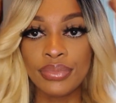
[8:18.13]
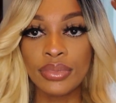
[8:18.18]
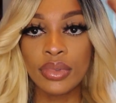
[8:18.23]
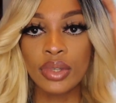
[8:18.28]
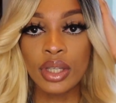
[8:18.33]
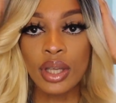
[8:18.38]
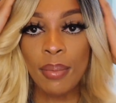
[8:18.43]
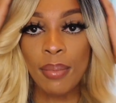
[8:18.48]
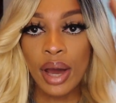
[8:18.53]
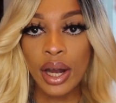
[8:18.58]

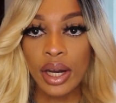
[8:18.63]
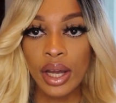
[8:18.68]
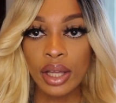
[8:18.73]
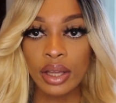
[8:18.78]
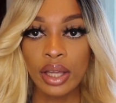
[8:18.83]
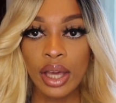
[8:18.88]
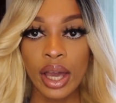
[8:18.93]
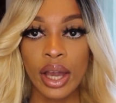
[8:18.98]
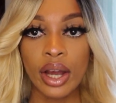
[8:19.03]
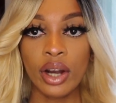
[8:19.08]
somebody at
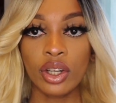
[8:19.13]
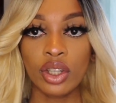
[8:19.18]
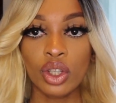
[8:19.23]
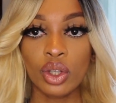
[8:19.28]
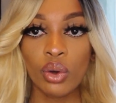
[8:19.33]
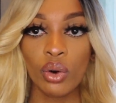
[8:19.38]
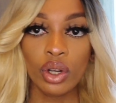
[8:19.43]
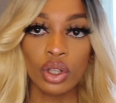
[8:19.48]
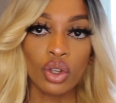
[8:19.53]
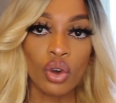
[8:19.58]
the hair
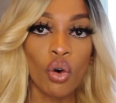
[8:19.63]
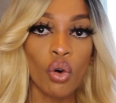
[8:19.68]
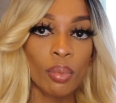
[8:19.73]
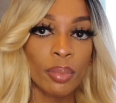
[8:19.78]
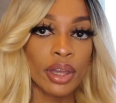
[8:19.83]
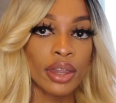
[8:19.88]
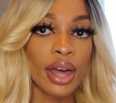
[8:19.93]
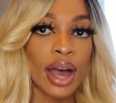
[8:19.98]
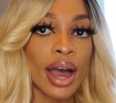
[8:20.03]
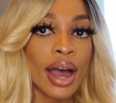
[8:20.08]
store told me
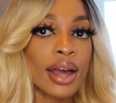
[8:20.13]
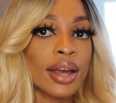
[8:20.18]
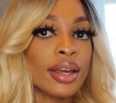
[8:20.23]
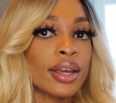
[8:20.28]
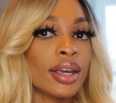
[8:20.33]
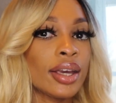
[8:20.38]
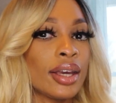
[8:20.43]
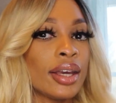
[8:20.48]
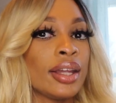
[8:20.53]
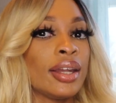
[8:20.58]
that,
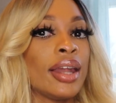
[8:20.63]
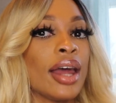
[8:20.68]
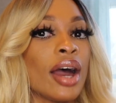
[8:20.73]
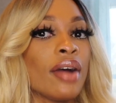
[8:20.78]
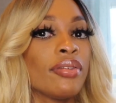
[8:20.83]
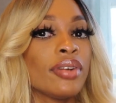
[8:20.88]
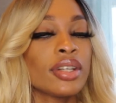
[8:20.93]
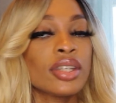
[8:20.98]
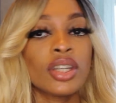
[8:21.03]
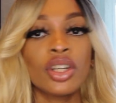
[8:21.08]
and
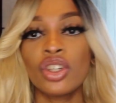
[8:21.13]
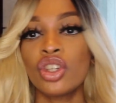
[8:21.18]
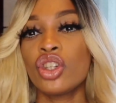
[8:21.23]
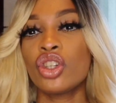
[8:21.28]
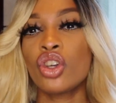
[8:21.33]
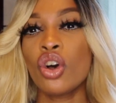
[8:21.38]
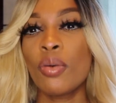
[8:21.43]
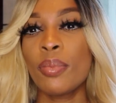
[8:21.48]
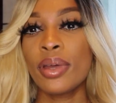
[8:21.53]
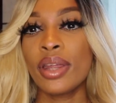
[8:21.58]
ever since she
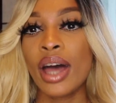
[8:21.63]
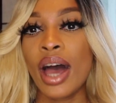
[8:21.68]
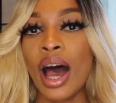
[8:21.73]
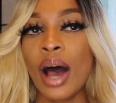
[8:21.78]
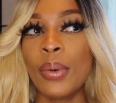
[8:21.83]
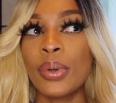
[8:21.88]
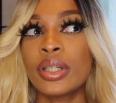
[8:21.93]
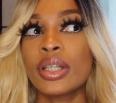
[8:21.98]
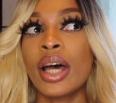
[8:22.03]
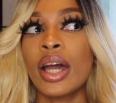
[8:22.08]
told me that, I
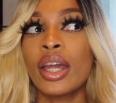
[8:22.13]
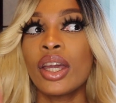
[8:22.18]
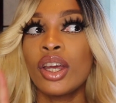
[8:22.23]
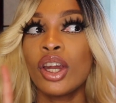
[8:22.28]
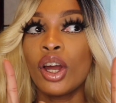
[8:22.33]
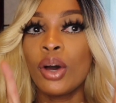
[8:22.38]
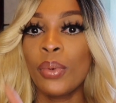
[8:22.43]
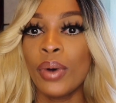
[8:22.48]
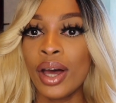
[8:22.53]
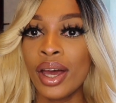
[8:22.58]
was like, you
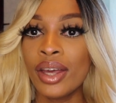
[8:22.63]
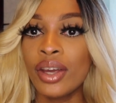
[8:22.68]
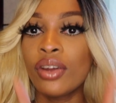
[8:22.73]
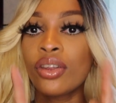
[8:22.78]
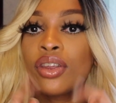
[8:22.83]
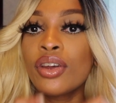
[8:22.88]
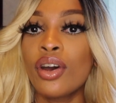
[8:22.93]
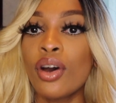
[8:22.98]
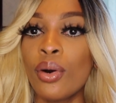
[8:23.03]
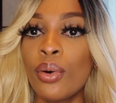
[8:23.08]
know what, you're
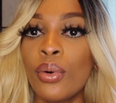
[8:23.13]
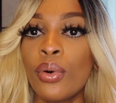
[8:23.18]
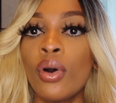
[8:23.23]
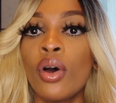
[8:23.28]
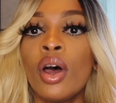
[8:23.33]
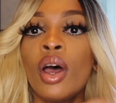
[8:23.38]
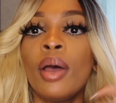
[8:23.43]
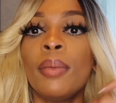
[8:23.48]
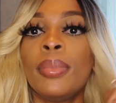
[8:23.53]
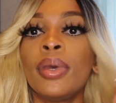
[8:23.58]
the GOAT.
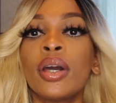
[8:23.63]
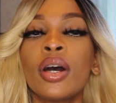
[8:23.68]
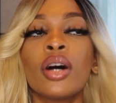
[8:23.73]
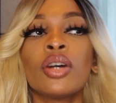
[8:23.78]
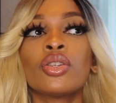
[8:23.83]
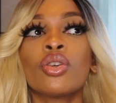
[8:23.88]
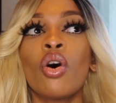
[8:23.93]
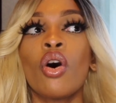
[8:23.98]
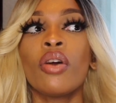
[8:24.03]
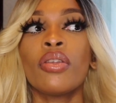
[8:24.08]

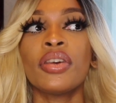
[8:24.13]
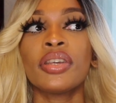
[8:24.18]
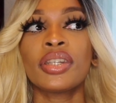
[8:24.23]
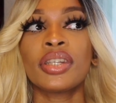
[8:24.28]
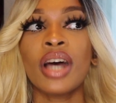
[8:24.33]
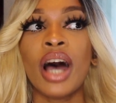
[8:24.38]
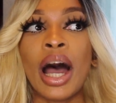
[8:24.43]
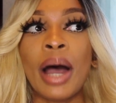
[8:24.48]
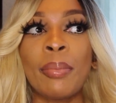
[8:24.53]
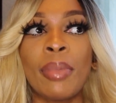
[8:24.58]
Because all this
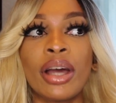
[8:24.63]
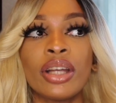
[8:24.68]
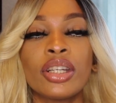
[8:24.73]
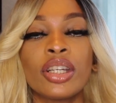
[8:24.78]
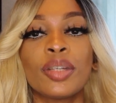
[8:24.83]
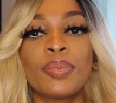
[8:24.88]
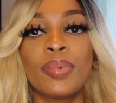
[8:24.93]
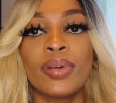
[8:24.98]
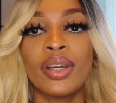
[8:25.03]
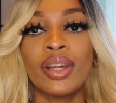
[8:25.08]
time I
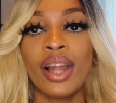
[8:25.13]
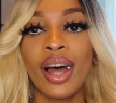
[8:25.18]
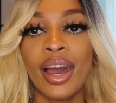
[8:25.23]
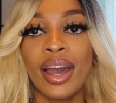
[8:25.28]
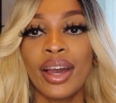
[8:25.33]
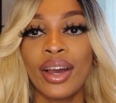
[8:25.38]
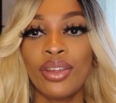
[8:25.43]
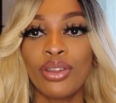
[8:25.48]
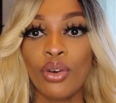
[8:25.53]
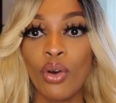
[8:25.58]
just been
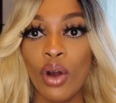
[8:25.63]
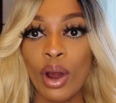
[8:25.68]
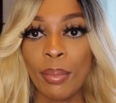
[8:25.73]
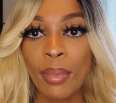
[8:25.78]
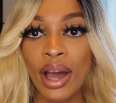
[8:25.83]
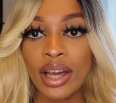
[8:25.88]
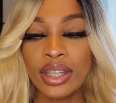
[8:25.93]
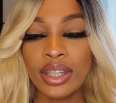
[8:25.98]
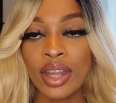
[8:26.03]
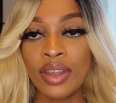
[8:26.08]
like throwing
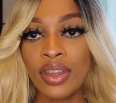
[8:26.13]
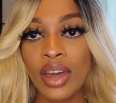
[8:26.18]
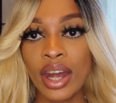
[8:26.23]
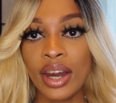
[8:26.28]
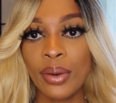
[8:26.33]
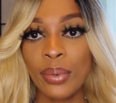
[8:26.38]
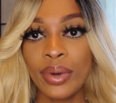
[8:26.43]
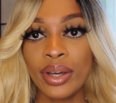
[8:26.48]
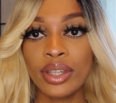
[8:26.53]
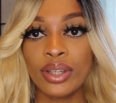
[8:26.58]
my
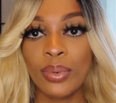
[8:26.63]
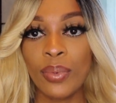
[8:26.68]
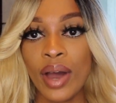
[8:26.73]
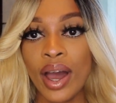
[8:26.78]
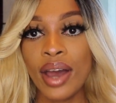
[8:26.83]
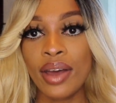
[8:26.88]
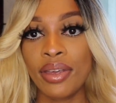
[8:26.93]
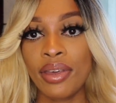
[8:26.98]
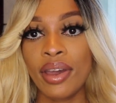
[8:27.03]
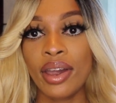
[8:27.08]
synthetic wigs
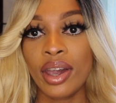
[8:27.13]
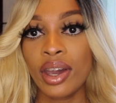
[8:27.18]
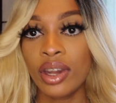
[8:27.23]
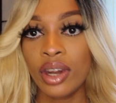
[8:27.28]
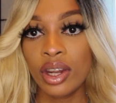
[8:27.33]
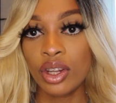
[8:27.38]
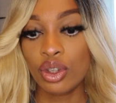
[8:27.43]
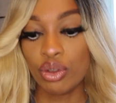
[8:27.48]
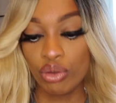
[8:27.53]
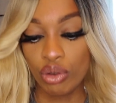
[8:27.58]
away thinking
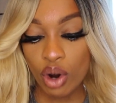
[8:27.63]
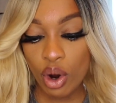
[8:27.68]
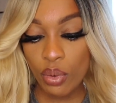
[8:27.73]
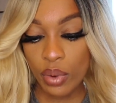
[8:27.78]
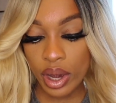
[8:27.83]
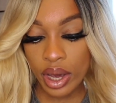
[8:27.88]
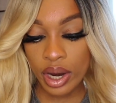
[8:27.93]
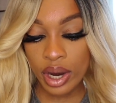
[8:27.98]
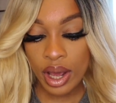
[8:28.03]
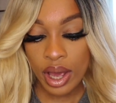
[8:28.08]
it's
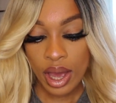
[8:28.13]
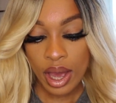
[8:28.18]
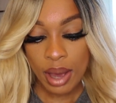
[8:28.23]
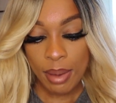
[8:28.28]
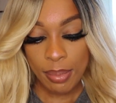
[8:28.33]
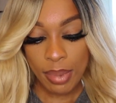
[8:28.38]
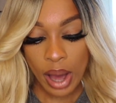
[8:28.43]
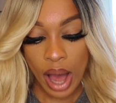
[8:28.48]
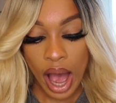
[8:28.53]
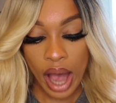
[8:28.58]
ruined,
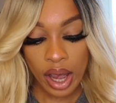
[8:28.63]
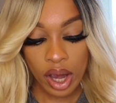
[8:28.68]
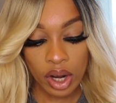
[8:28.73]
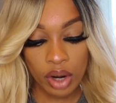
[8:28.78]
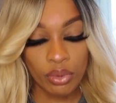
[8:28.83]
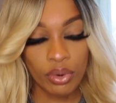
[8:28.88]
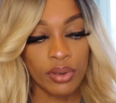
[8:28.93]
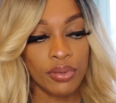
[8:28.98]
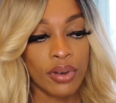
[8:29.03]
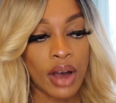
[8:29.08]
but I could
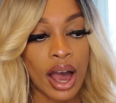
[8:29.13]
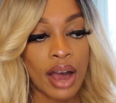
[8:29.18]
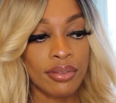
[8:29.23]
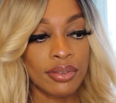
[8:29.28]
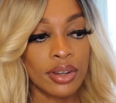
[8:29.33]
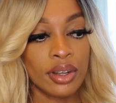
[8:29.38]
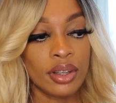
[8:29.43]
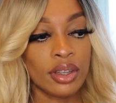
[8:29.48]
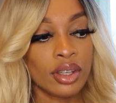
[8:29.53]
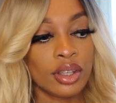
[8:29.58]
have revived
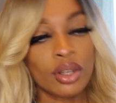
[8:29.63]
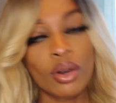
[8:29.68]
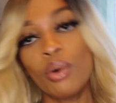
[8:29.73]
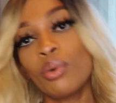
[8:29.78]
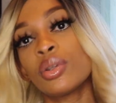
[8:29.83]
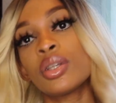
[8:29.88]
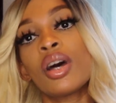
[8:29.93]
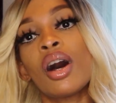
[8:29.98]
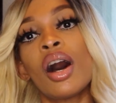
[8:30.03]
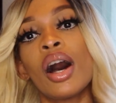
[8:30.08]
it this whole
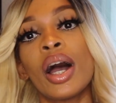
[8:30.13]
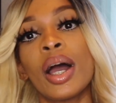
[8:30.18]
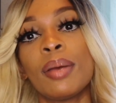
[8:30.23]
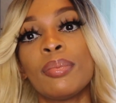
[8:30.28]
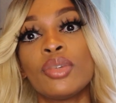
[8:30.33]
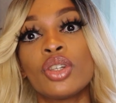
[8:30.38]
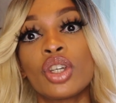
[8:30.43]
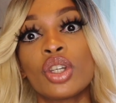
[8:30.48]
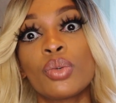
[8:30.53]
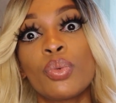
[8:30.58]
time
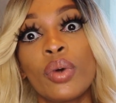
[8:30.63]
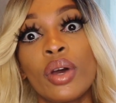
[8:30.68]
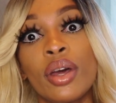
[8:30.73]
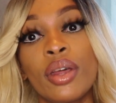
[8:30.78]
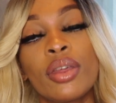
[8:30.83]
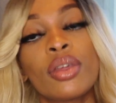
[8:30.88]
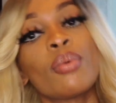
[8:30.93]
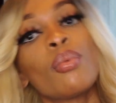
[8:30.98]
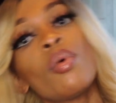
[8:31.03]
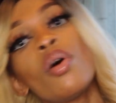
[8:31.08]
just
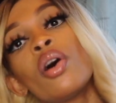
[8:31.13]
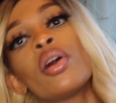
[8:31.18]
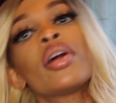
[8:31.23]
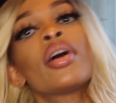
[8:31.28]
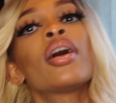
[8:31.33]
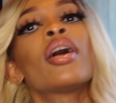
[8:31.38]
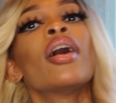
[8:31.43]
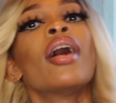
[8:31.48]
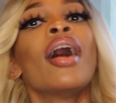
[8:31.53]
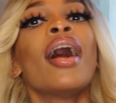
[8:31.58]
with
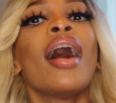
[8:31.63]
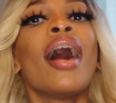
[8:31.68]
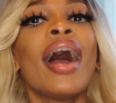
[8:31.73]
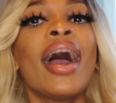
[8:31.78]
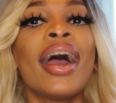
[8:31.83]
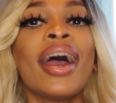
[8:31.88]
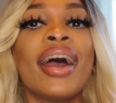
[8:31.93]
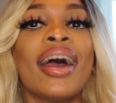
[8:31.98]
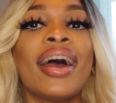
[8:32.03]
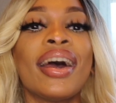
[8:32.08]
water
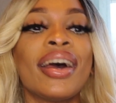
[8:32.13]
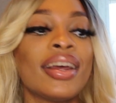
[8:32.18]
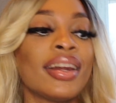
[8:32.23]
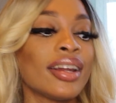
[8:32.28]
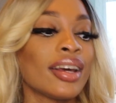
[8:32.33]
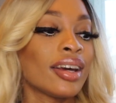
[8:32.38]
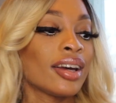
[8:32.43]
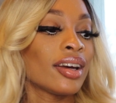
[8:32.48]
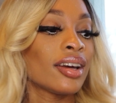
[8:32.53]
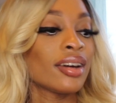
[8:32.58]

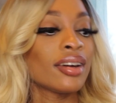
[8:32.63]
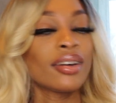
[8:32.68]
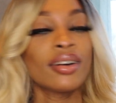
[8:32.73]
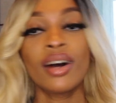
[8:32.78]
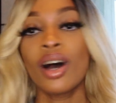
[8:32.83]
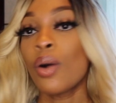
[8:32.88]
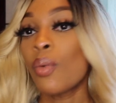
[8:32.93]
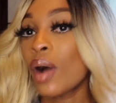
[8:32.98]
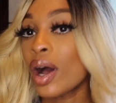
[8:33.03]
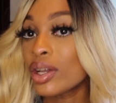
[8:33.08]
and
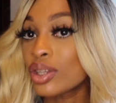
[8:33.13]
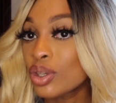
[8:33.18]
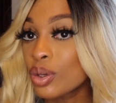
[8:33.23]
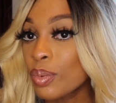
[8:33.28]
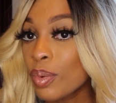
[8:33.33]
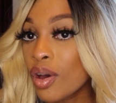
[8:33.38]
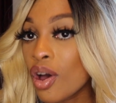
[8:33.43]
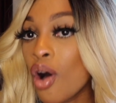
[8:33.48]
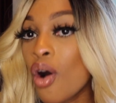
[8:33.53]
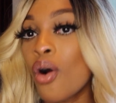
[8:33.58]
a wide
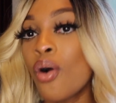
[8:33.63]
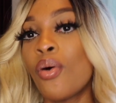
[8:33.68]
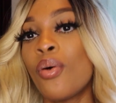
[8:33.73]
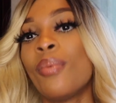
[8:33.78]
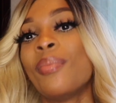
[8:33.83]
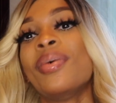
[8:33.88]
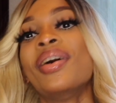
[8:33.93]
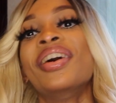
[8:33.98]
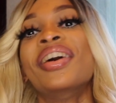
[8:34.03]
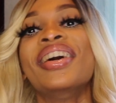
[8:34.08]
tooth
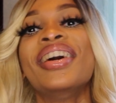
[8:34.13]
comb.